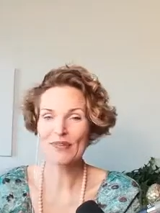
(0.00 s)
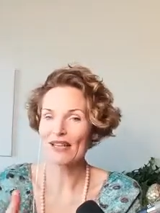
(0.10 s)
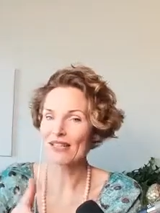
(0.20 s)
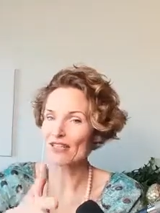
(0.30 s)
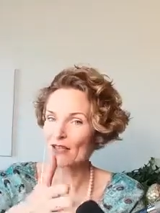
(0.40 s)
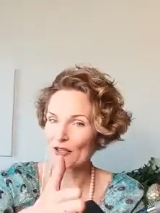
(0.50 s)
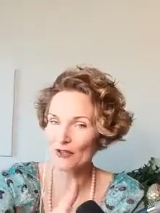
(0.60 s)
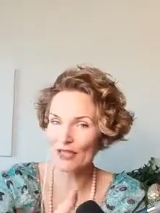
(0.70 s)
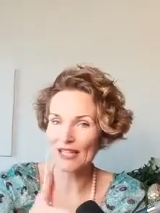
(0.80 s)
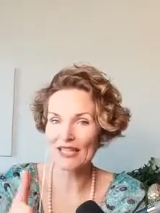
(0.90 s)
In the
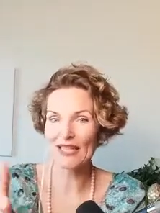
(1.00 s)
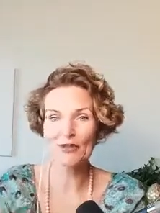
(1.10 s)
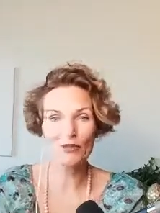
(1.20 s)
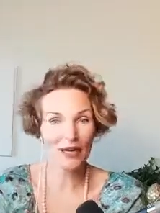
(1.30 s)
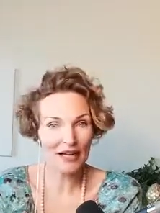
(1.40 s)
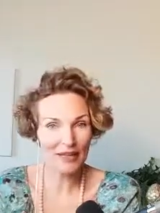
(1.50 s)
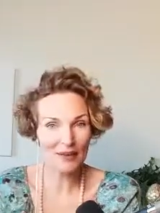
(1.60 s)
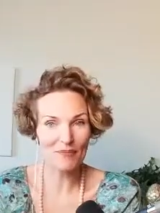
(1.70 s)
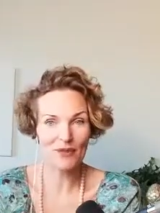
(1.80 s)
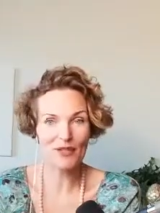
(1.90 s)
3D
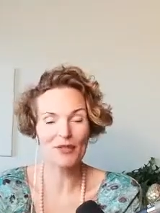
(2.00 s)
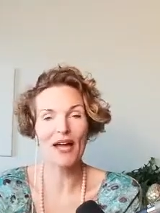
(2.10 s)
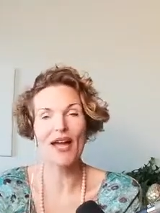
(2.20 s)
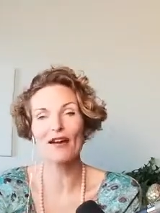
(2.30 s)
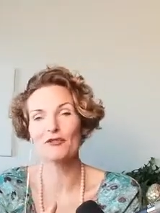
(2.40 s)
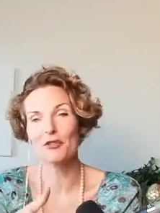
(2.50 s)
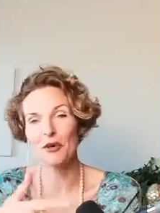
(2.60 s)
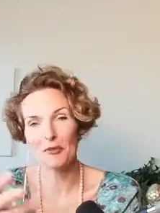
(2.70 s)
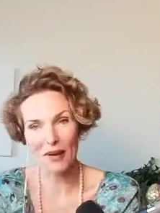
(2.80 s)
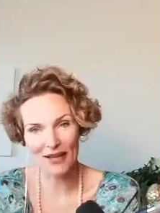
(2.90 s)
realm, you have
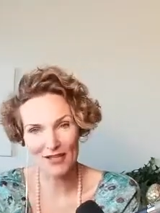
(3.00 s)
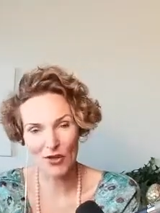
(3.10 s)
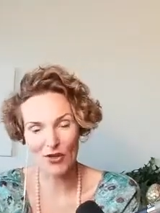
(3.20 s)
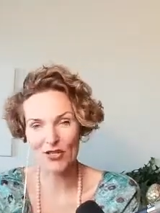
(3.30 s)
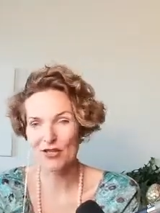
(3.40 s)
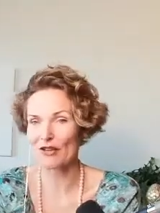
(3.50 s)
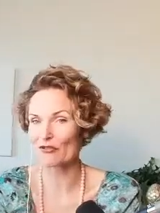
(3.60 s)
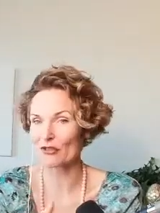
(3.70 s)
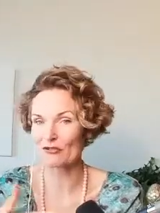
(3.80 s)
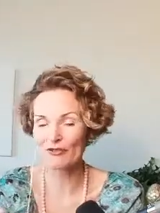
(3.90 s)
your mentors, you have
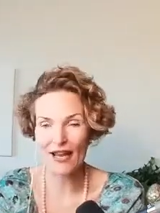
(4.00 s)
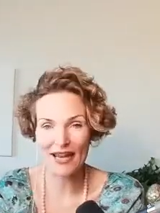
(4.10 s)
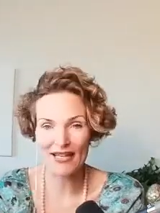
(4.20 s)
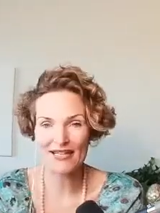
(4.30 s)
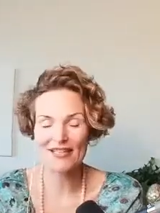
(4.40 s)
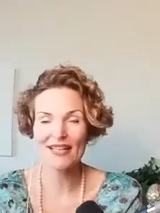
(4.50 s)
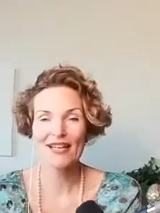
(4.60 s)
your friends